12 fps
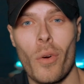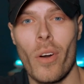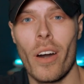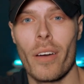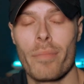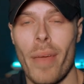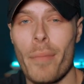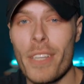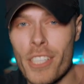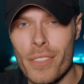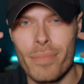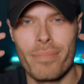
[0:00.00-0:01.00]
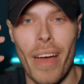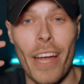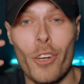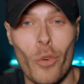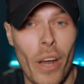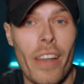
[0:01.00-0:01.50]
or maybe just my
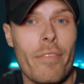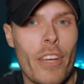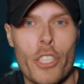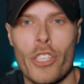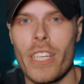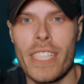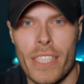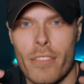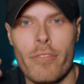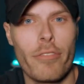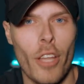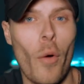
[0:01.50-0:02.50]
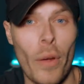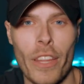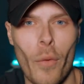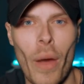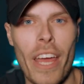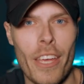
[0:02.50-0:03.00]
creative vision isn't flowing
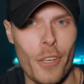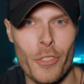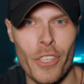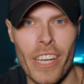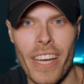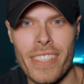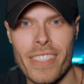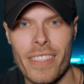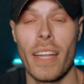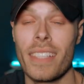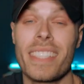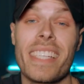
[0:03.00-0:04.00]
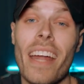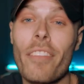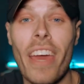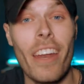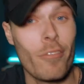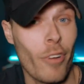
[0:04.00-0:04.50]
the way it usually does. Instead of
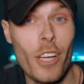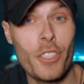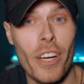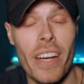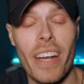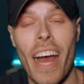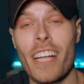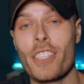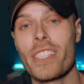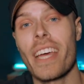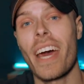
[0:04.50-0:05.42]
getting frustrated, I just